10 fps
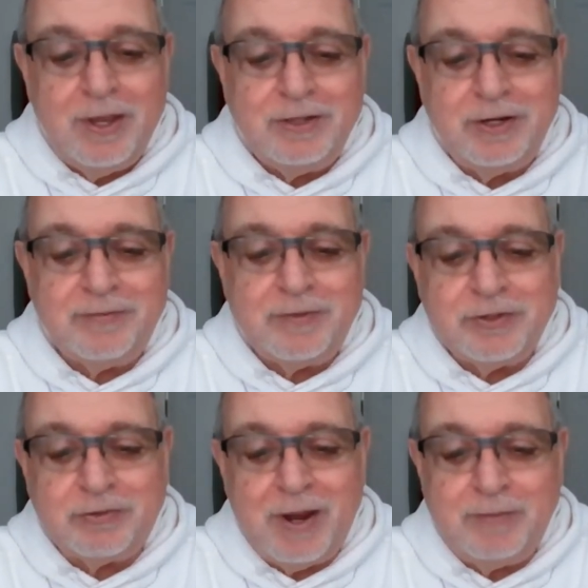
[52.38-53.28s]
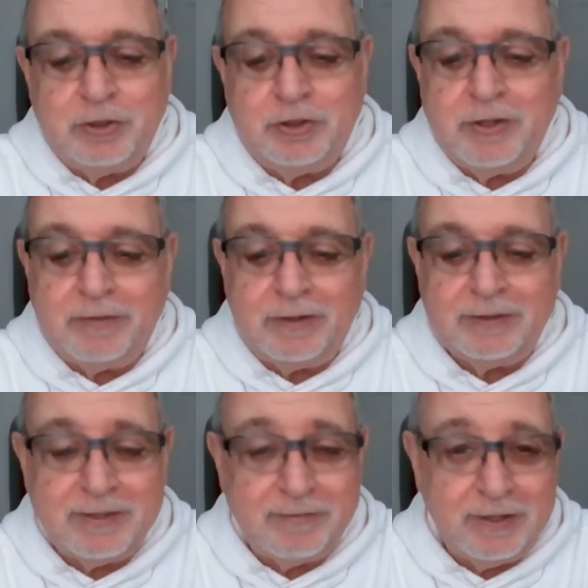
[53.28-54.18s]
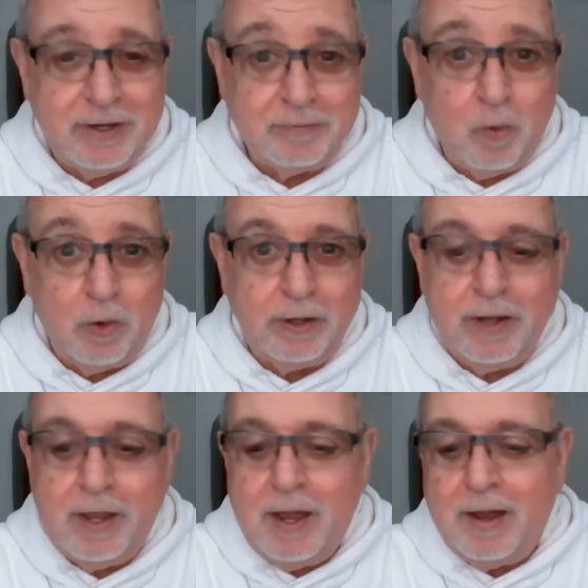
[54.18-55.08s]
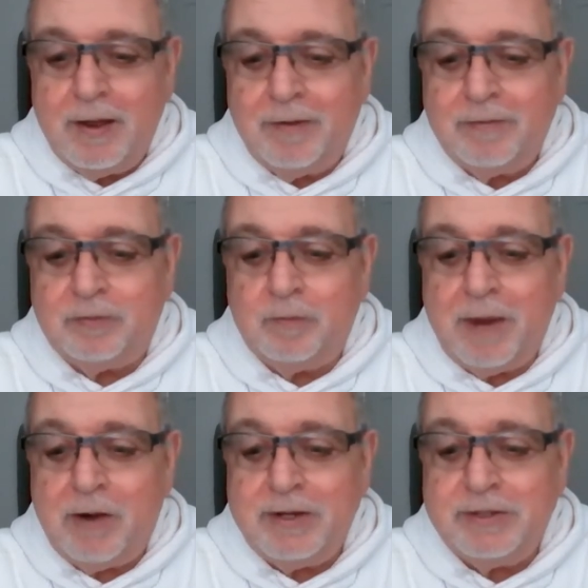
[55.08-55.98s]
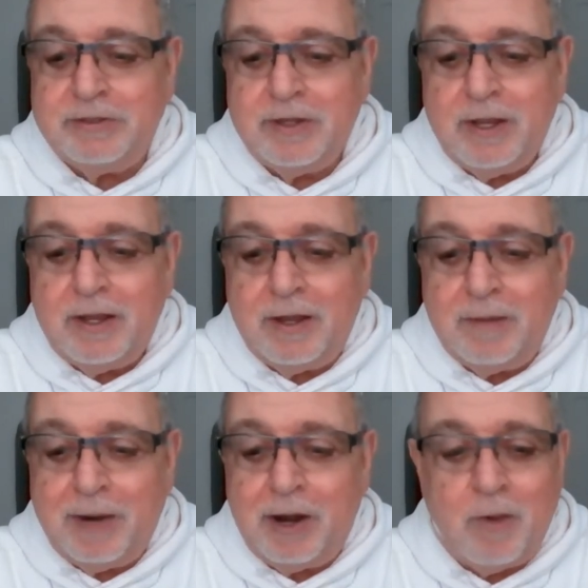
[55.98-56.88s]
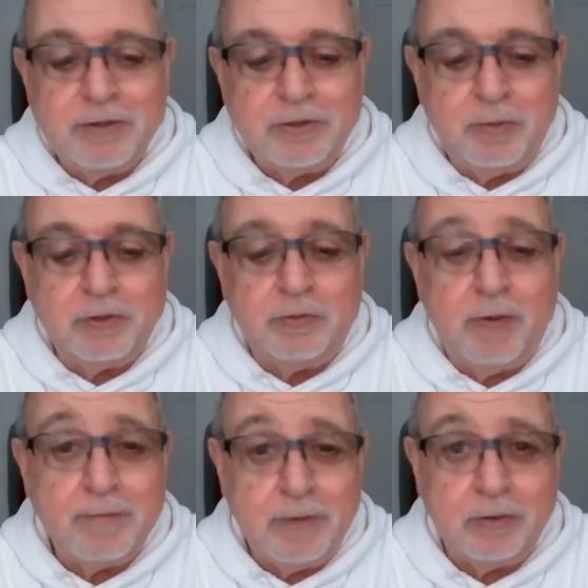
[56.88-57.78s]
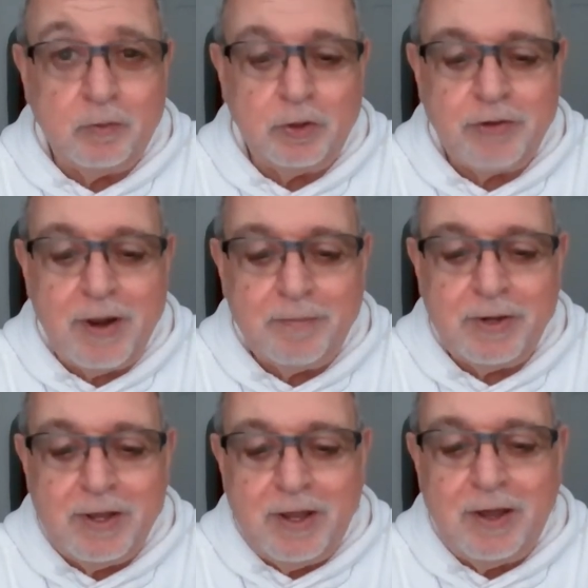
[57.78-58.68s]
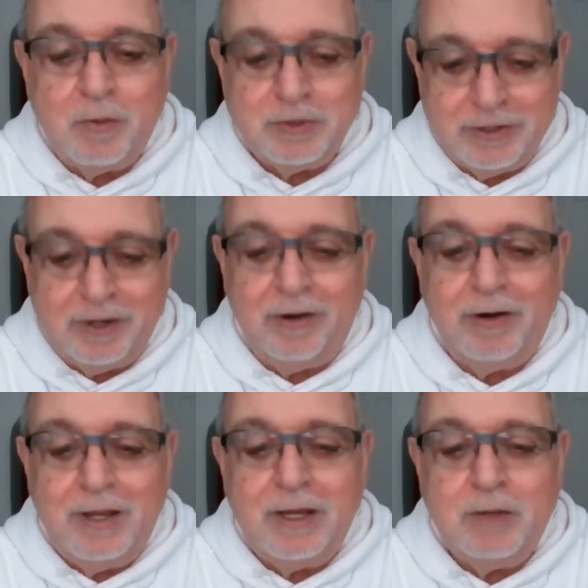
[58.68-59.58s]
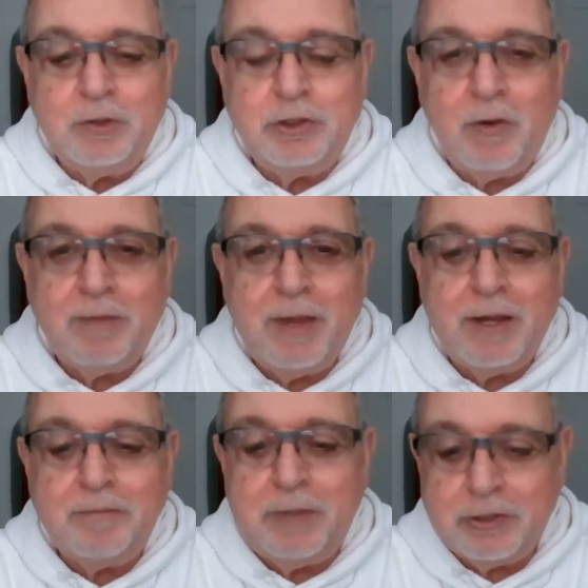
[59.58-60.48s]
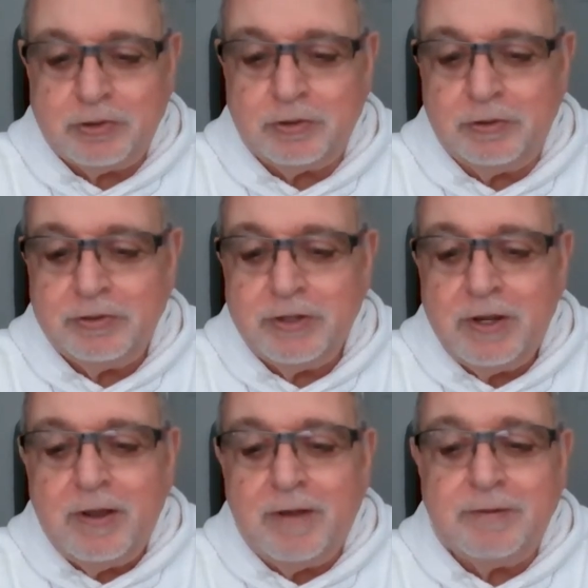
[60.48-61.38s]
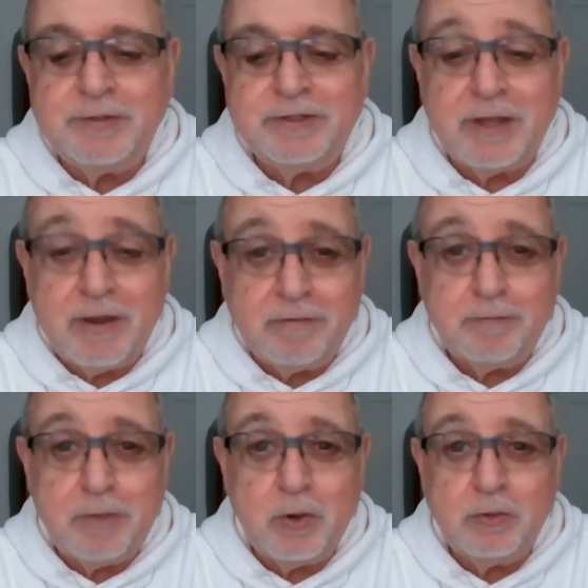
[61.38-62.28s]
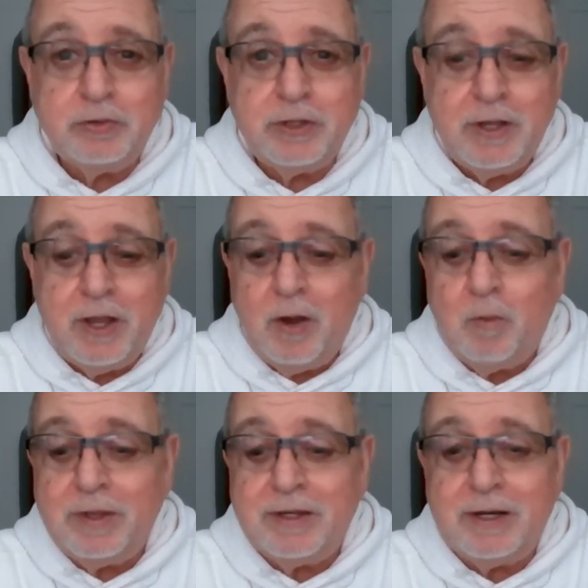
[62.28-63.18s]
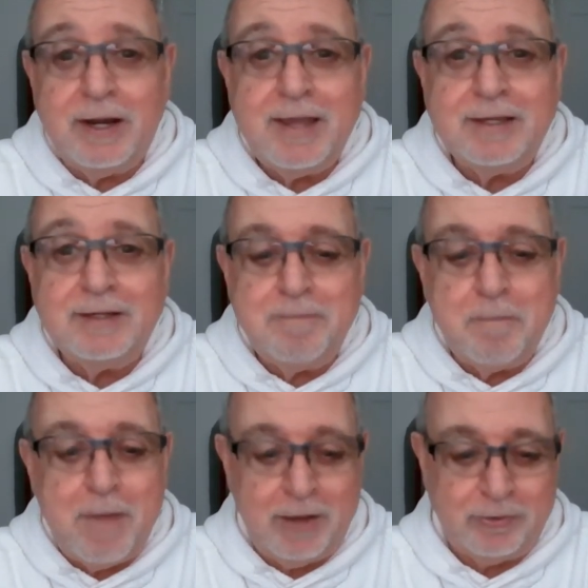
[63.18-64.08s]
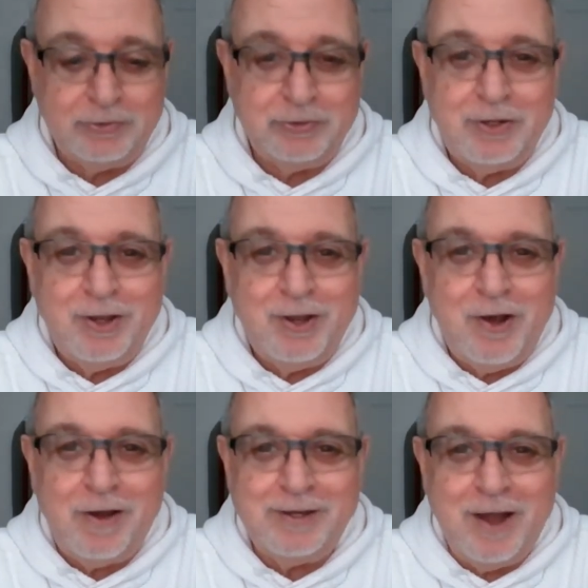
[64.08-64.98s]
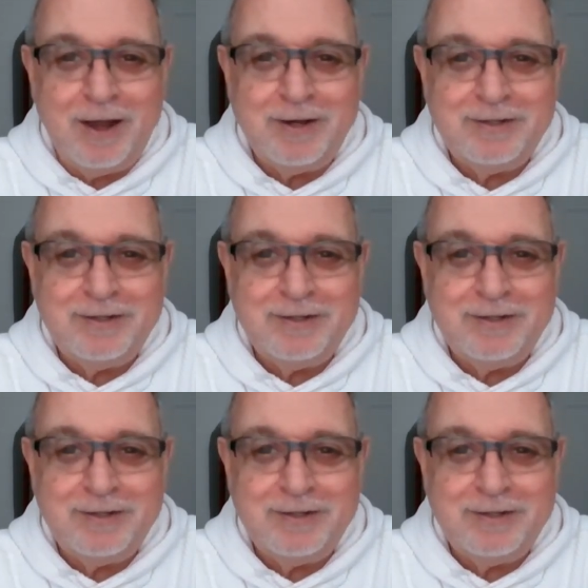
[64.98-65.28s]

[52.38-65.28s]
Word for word: Jennifer described a Shiva, seven days of mourning, uh, for Barry's uh, Barry Weisselberg's grandmother, where Trump uh, was there. He was showing men pictures of himself posed with naked models on a yacht